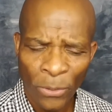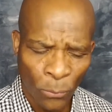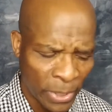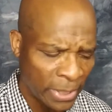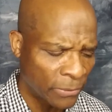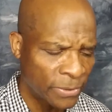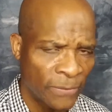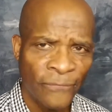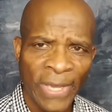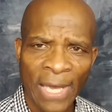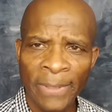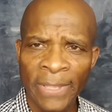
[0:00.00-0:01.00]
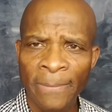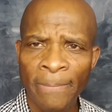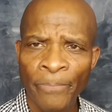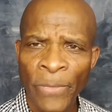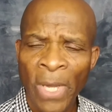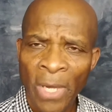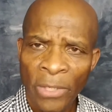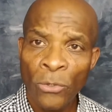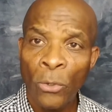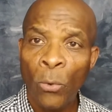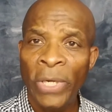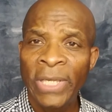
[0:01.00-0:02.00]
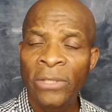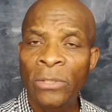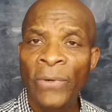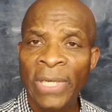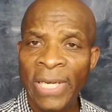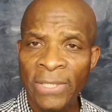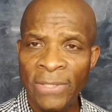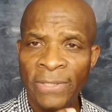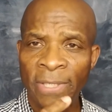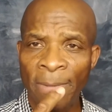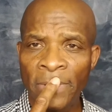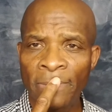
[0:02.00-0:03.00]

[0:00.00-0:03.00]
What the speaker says: You're quitting on your family. You're quitting in your relationships.